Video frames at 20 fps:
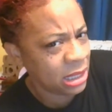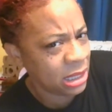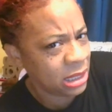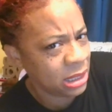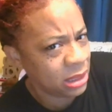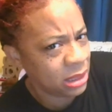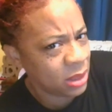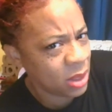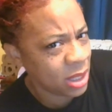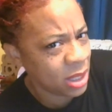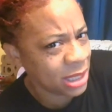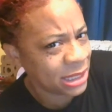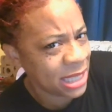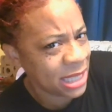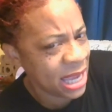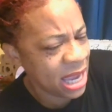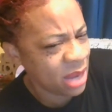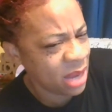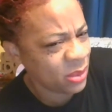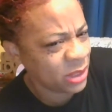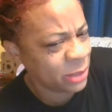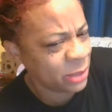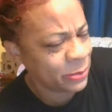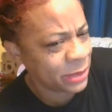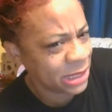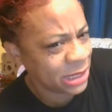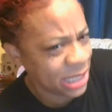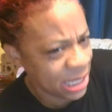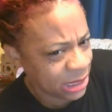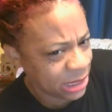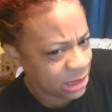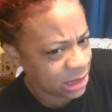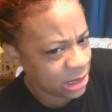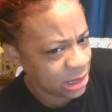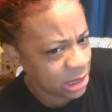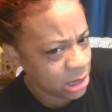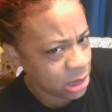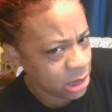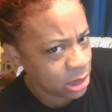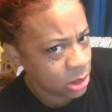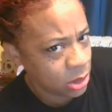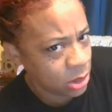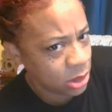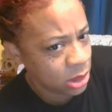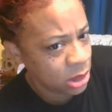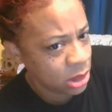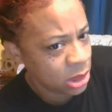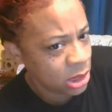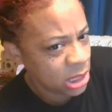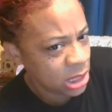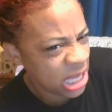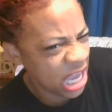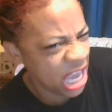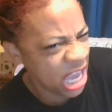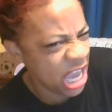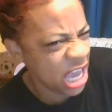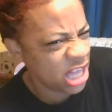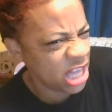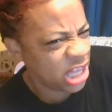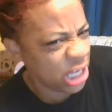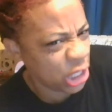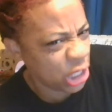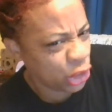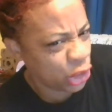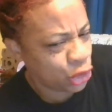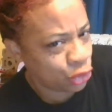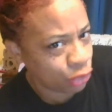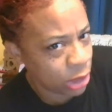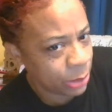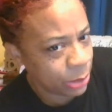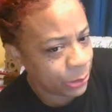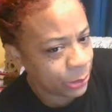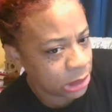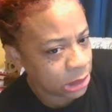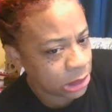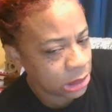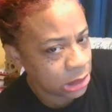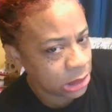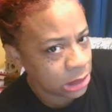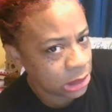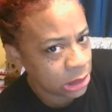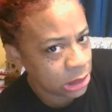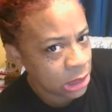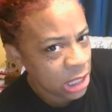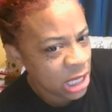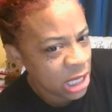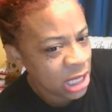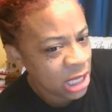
the Lord's hand was protecting you in the stripper club.